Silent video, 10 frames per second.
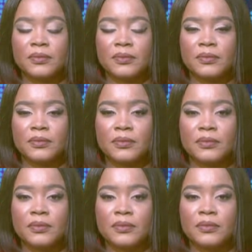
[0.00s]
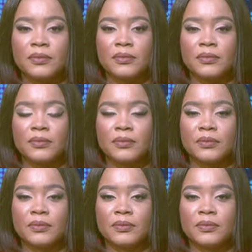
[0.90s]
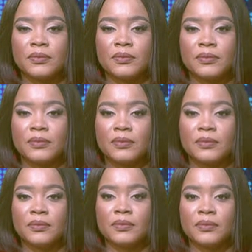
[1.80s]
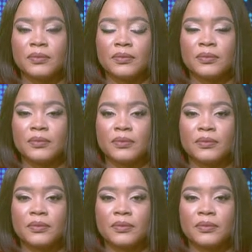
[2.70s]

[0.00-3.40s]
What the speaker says: No words are spoken by the person on screen.